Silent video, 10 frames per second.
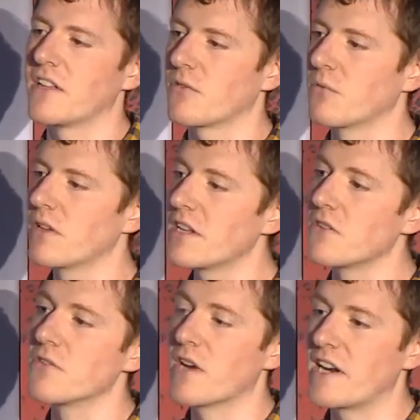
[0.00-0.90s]
That's really
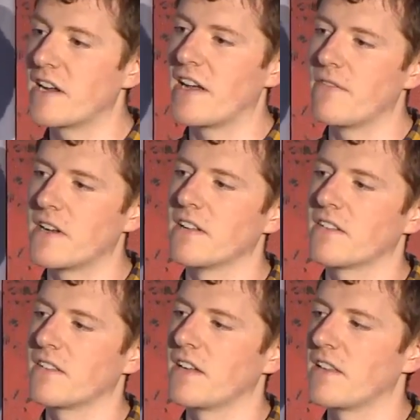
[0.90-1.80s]
great
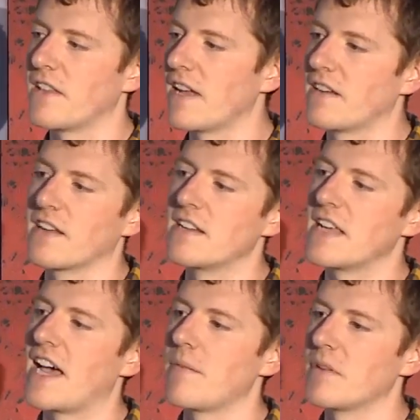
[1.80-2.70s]
evidence that that
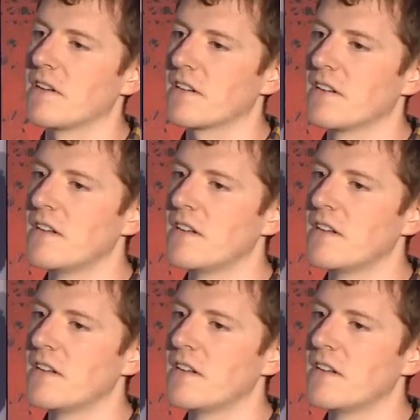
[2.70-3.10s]
technique happened.